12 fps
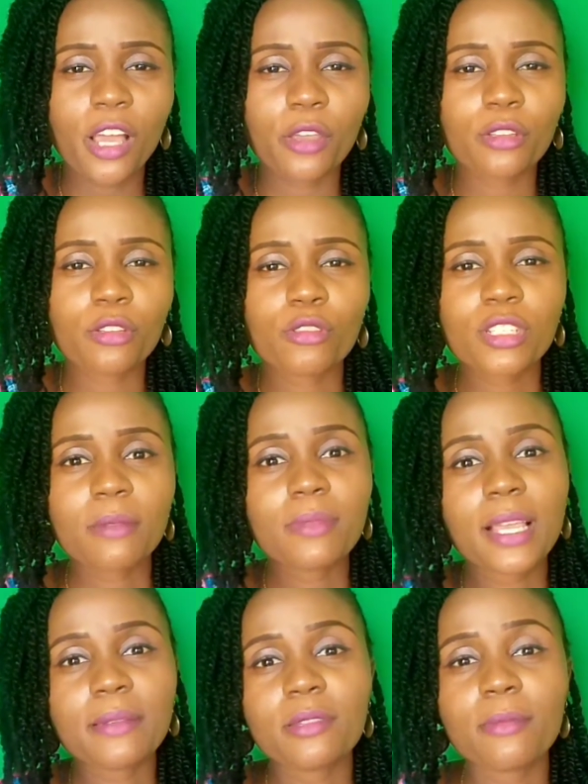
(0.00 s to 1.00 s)
you know
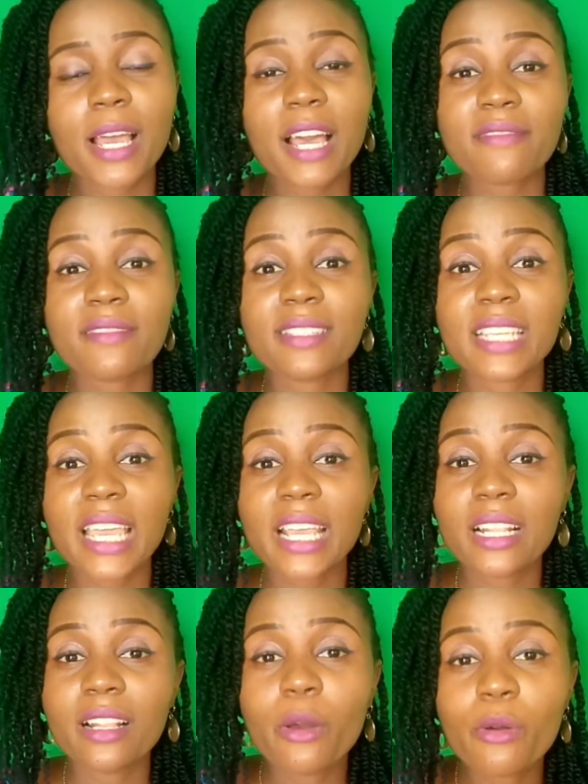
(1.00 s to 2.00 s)
sometimes you might have to take
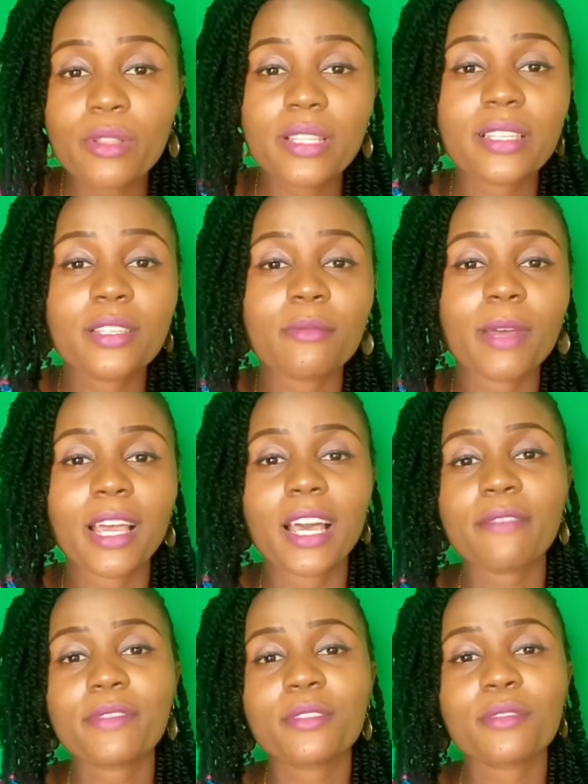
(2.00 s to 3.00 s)
loans you might
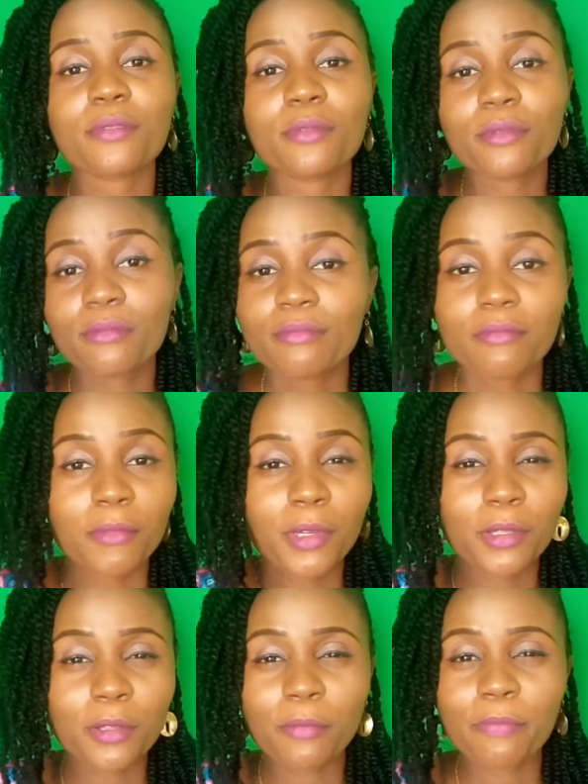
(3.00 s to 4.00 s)
have to
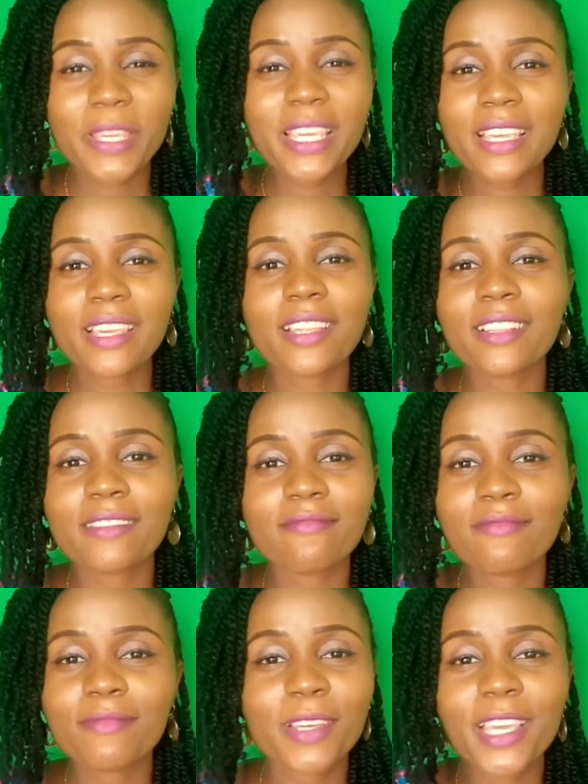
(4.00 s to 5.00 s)
you know be
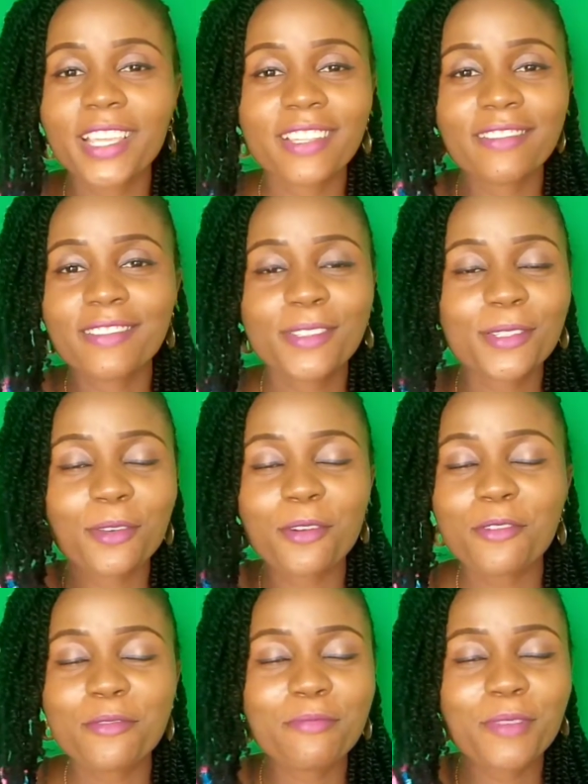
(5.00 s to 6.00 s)
in in
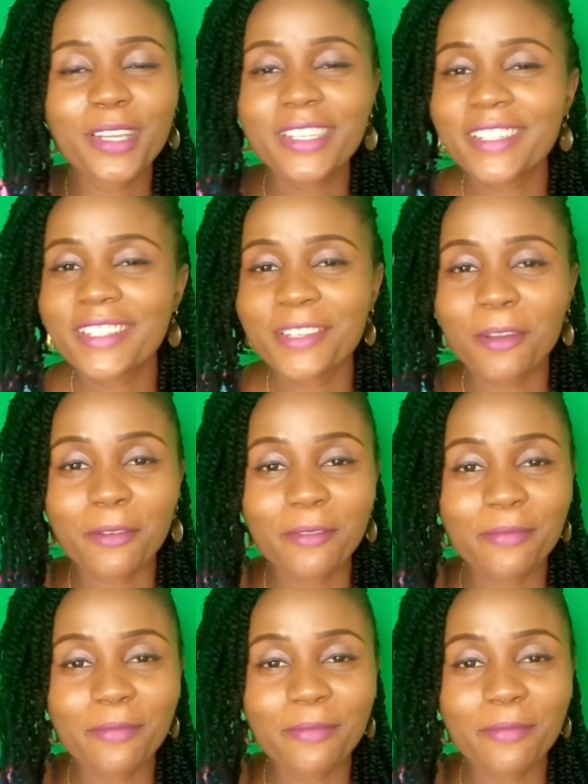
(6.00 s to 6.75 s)
so much of